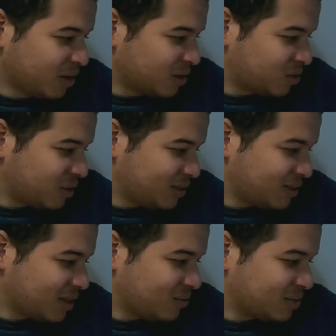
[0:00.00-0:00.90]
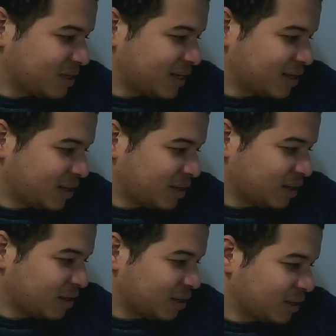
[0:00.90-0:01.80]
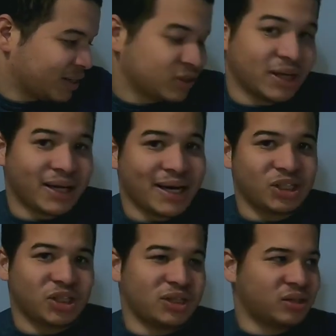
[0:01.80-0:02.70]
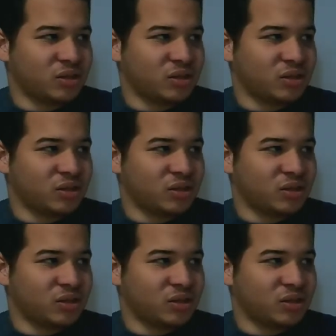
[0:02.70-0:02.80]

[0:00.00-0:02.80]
So this sounds like internet caches.